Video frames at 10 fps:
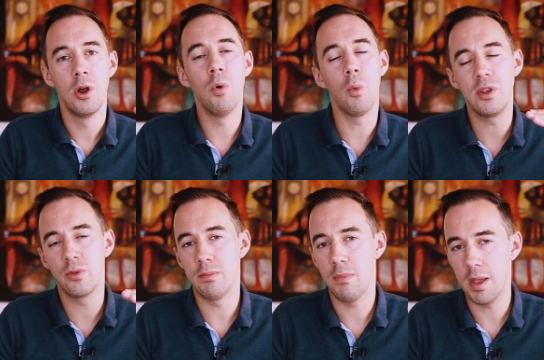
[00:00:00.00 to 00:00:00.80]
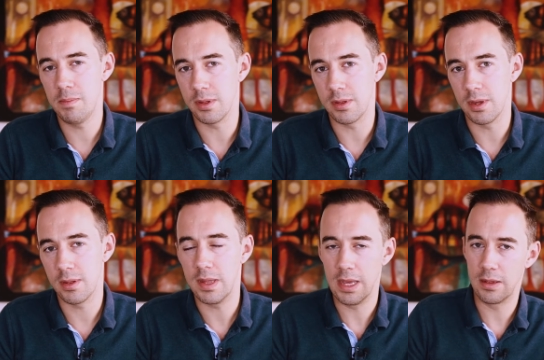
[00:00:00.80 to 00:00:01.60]
What we do in my
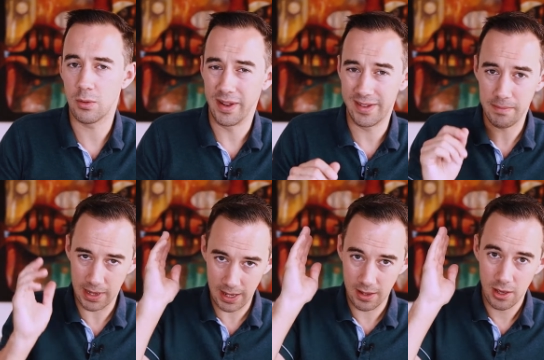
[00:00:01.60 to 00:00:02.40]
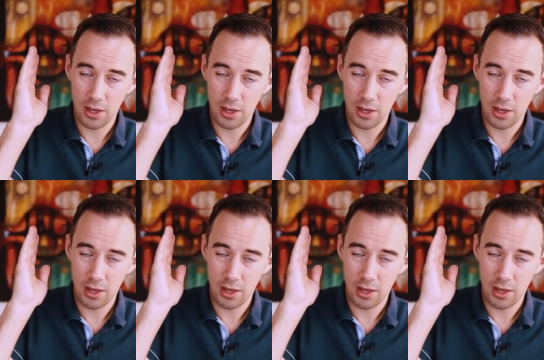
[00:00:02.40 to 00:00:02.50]
business is quite simply,